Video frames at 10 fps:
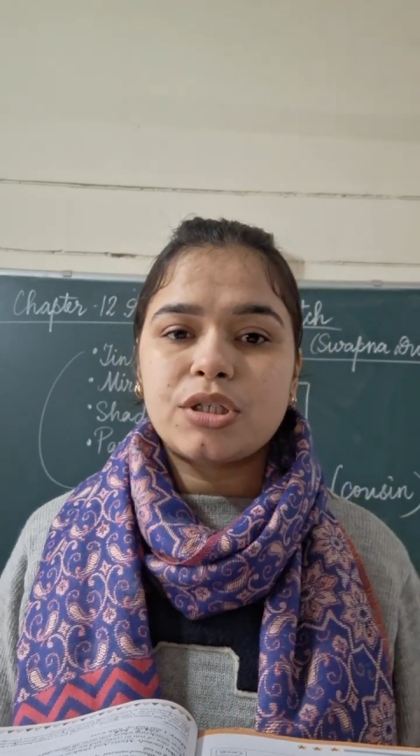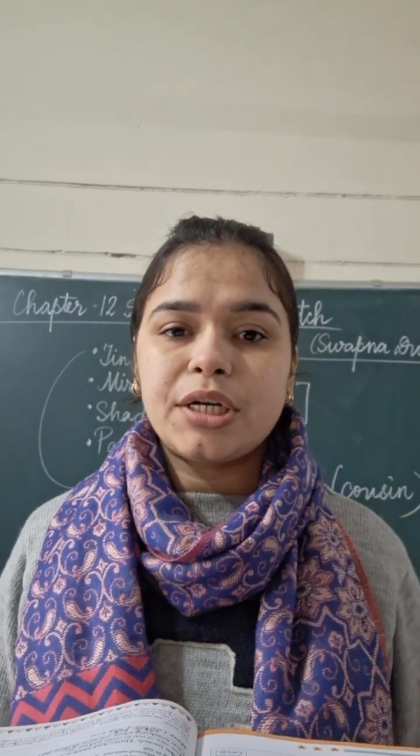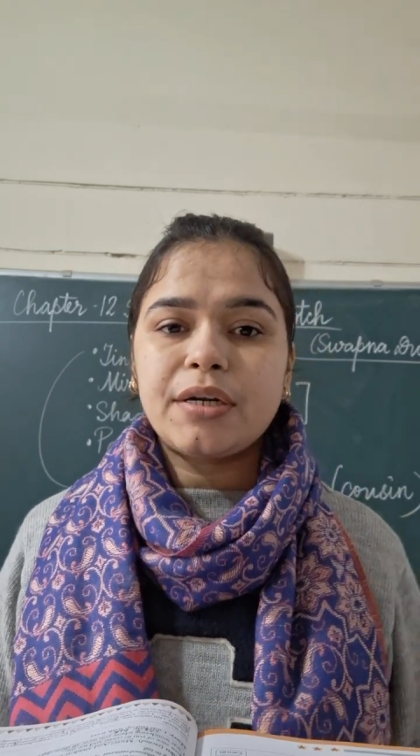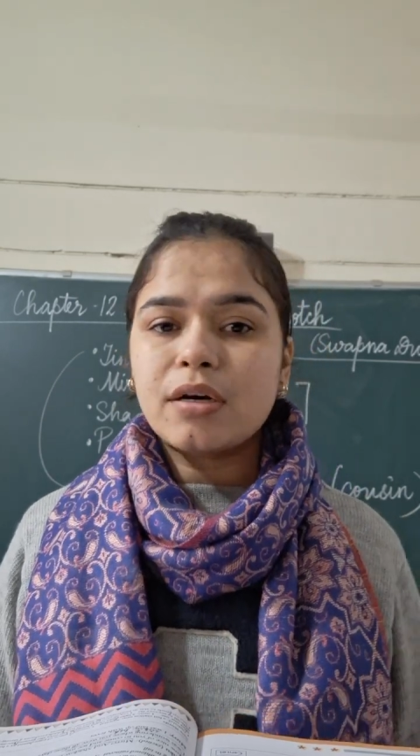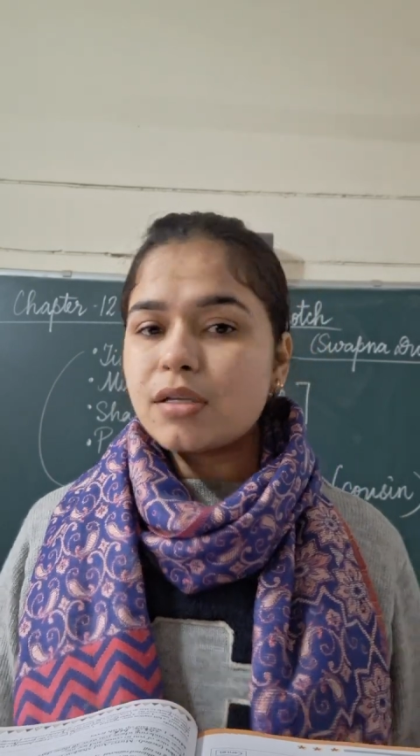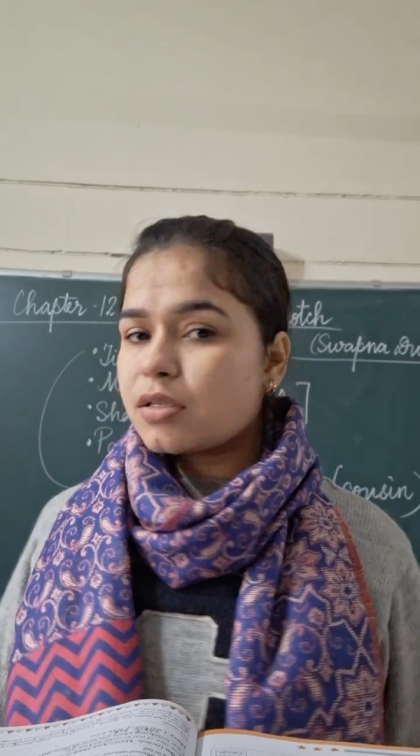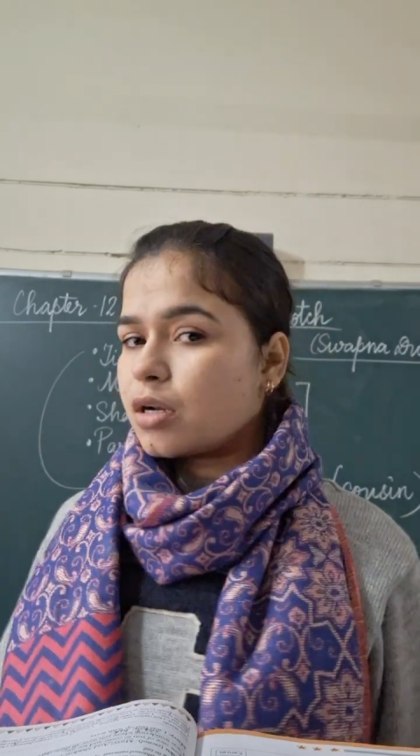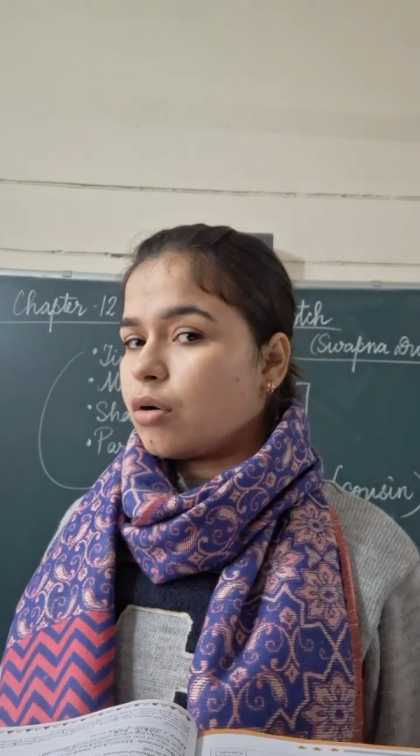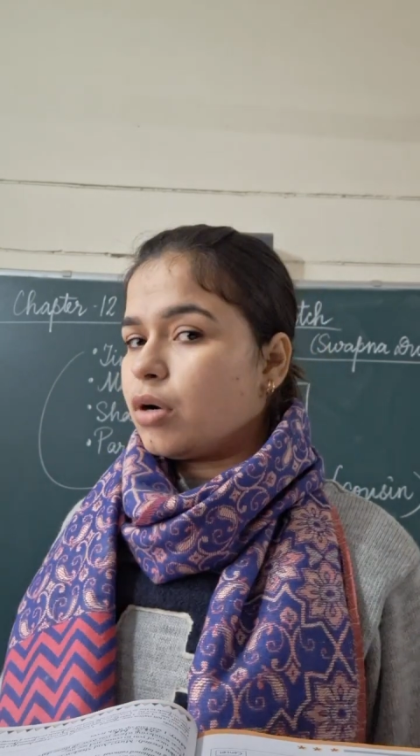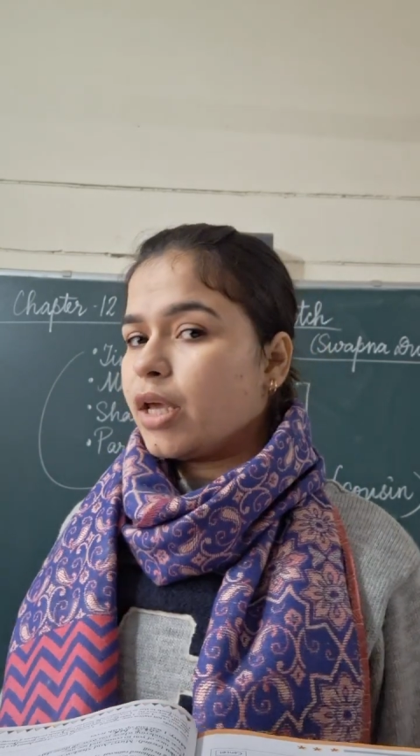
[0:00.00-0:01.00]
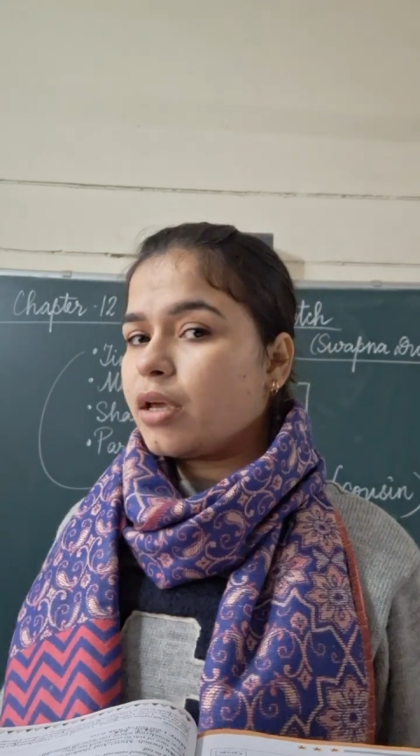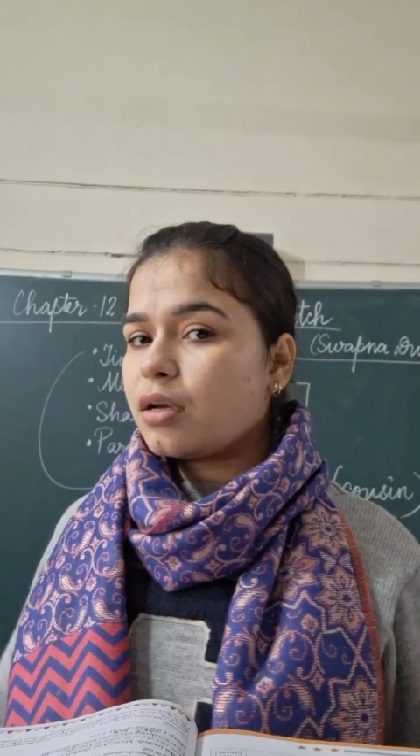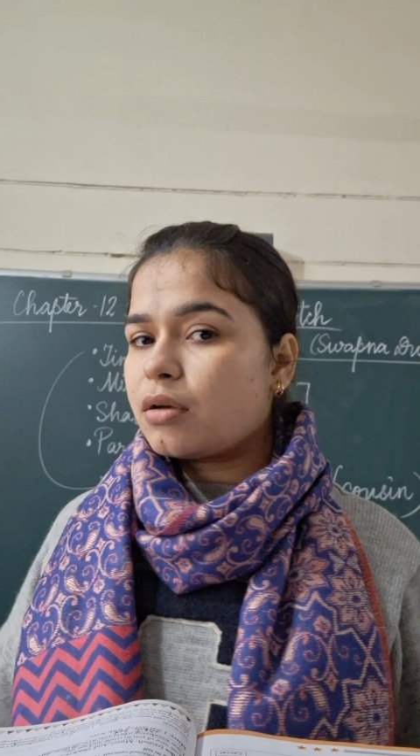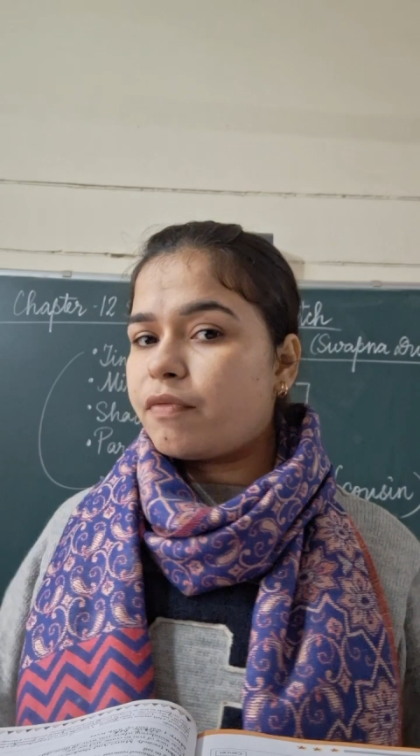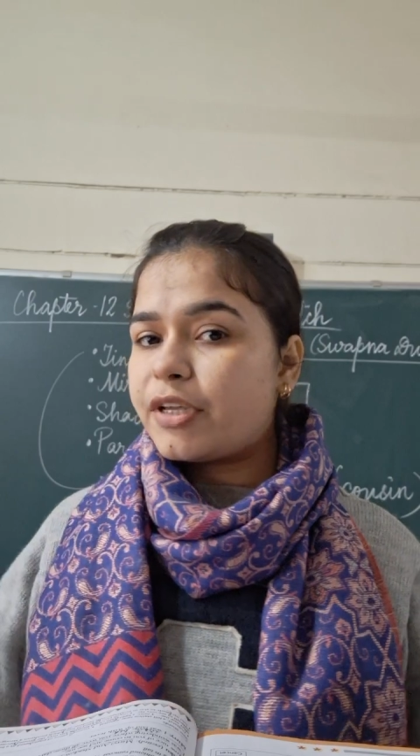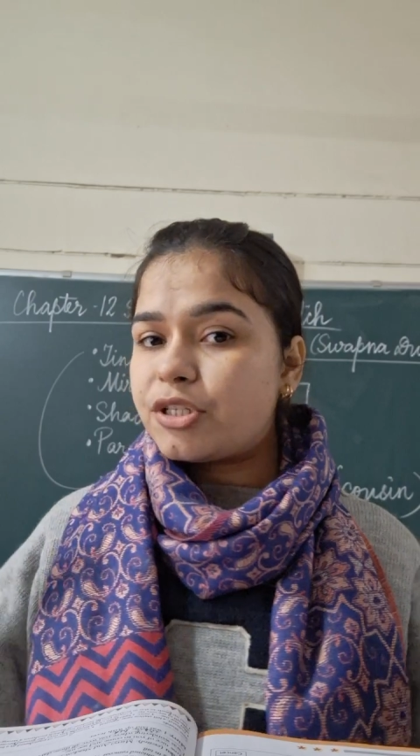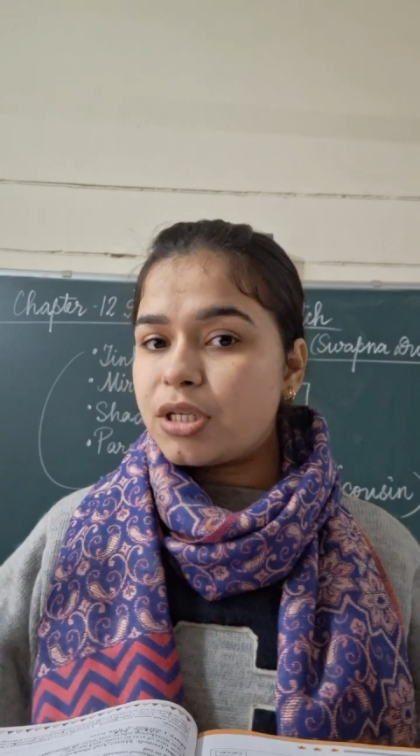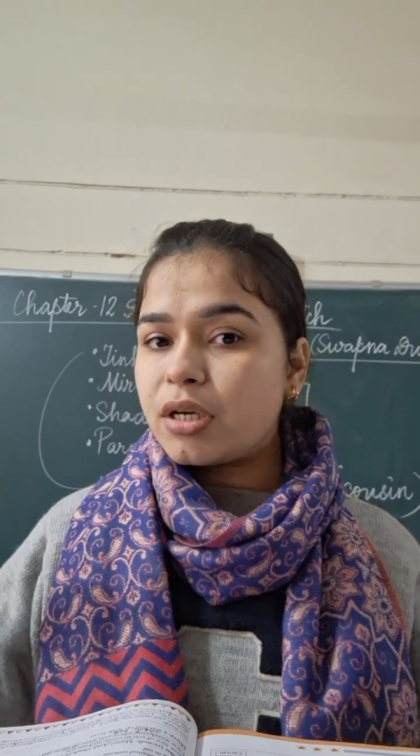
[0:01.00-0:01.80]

She turns around, like when she